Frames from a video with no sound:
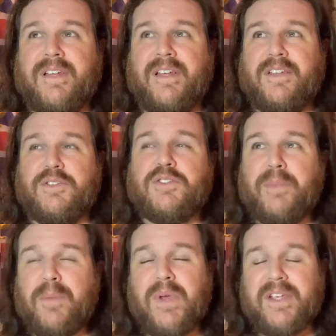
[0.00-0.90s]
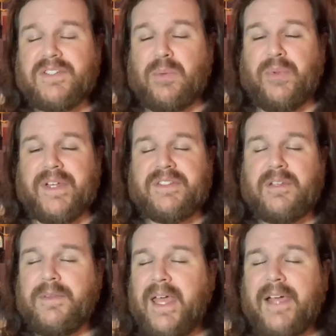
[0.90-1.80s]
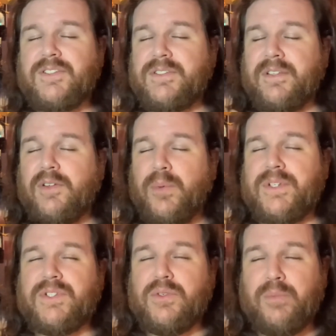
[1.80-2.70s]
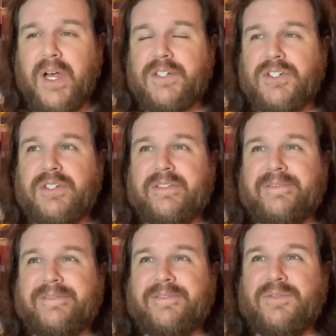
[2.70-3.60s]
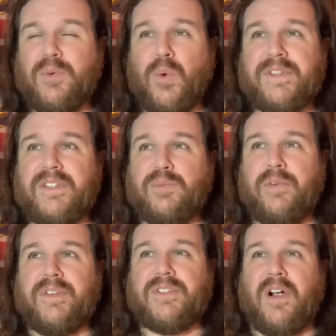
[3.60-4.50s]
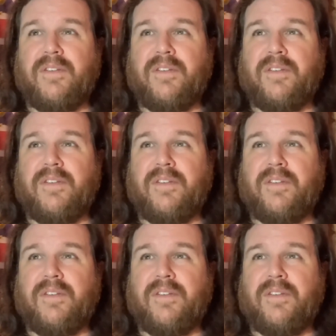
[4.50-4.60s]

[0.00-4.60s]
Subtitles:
Those are my biggest complaints. Some of the action's a little bit too much for what these movies are.